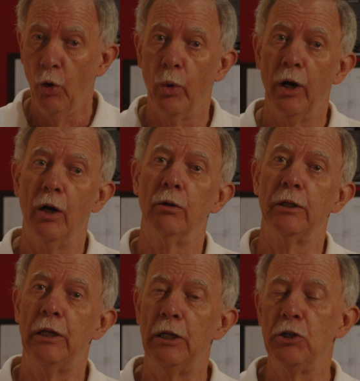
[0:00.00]
Well,
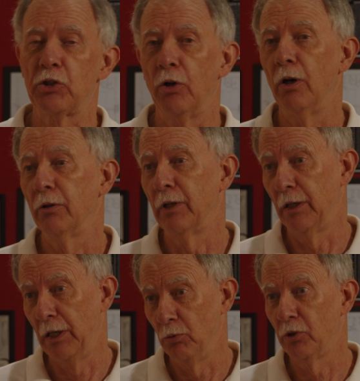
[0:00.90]
he saw that
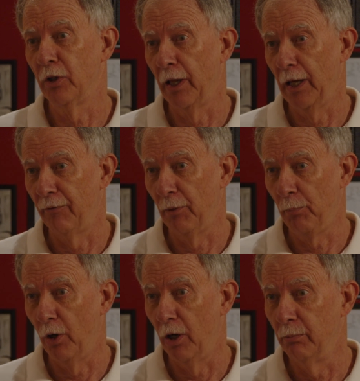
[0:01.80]
he was going to have a
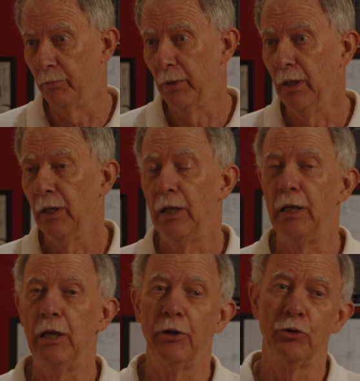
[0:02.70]
problem.
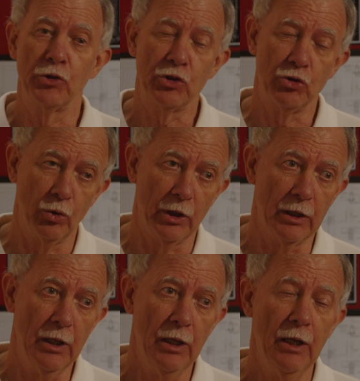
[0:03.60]
He
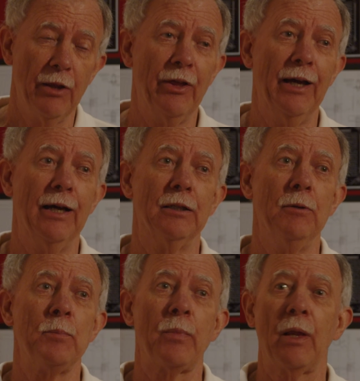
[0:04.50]
understood that
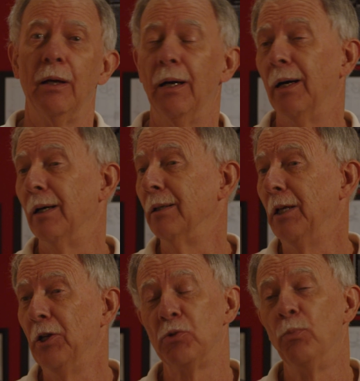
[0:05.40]

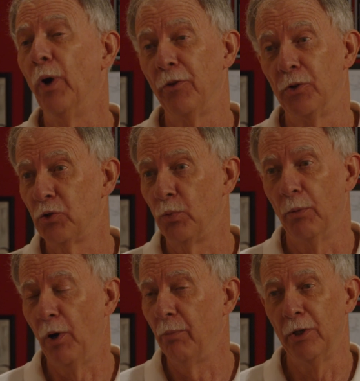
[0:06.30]
his brothers were
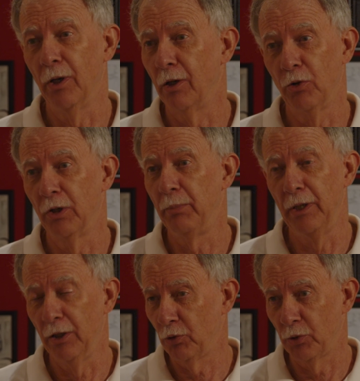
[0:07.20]
probably not going to
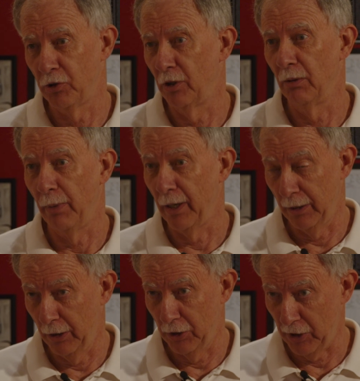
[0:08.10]
be interested in
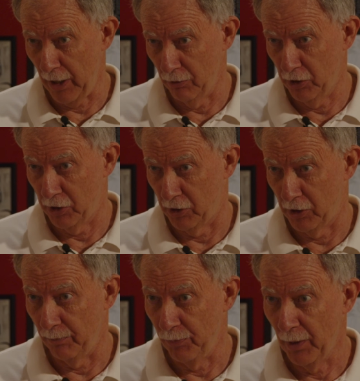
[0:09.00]
buying this sound
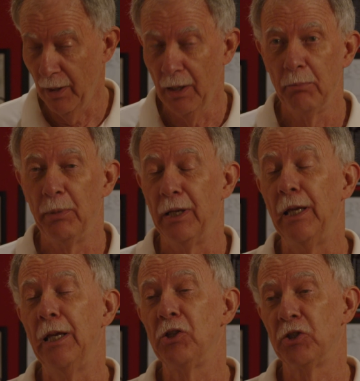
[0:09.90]
system, but
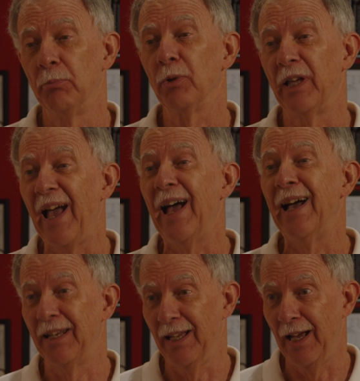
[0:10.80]
he simply
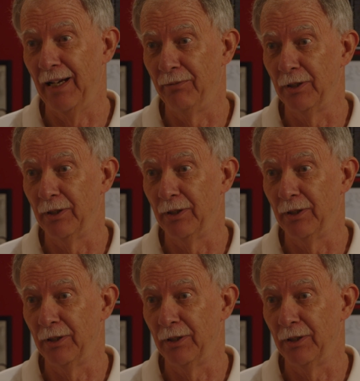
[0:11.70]
had to have